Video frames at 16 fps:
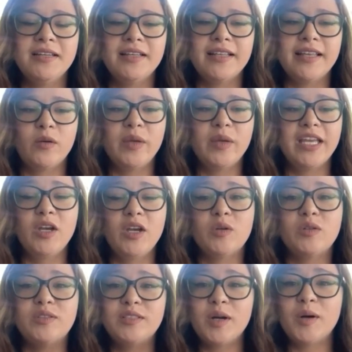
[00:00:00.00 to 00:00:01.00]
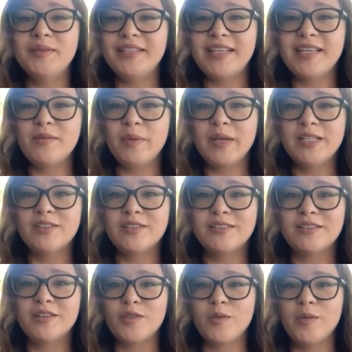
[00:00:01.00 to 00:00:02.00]
Like we can go so deep in
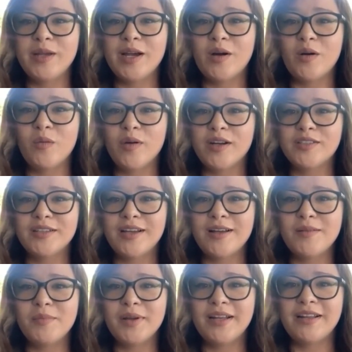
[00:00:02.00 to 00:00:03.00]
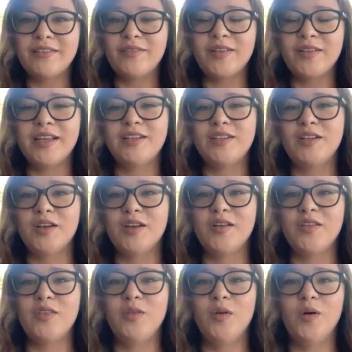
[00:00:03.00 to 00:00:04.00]
just a 3-hour workshop, and I feel like
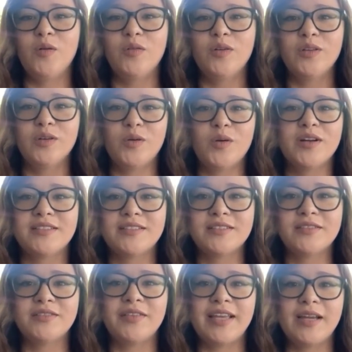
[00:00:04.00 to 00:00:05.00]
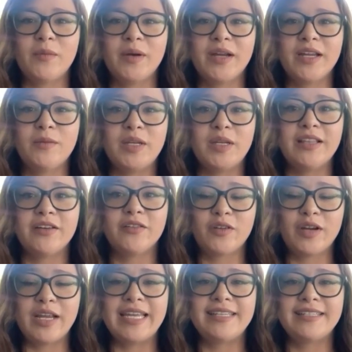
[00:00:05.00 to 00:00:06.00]
over the course of, we're going to be there
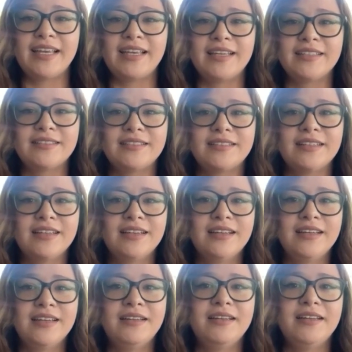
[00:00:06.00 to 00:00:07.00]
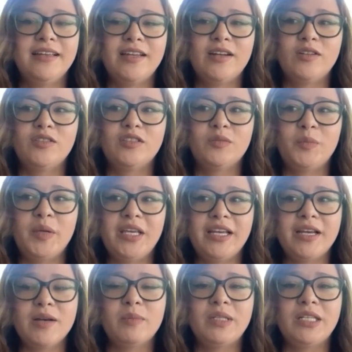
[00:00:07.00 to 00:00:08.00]
for 8 days, it'll just be
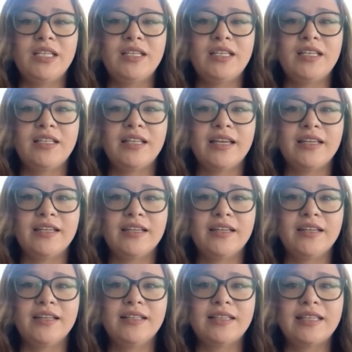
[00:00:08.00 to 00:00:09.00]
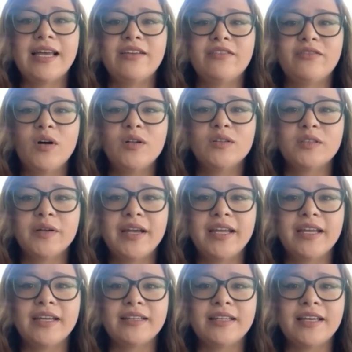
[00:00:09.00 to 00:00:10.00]
completely like life
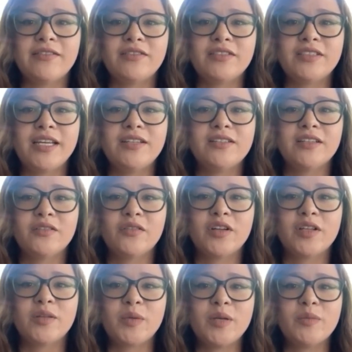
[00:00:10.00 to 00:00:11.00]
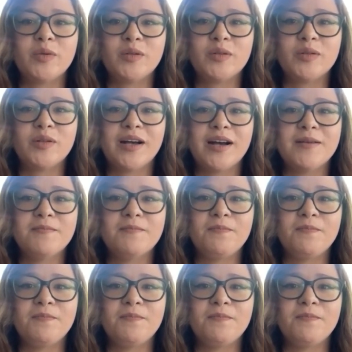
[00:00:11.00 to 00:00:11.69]
altering and life changing for the people who come.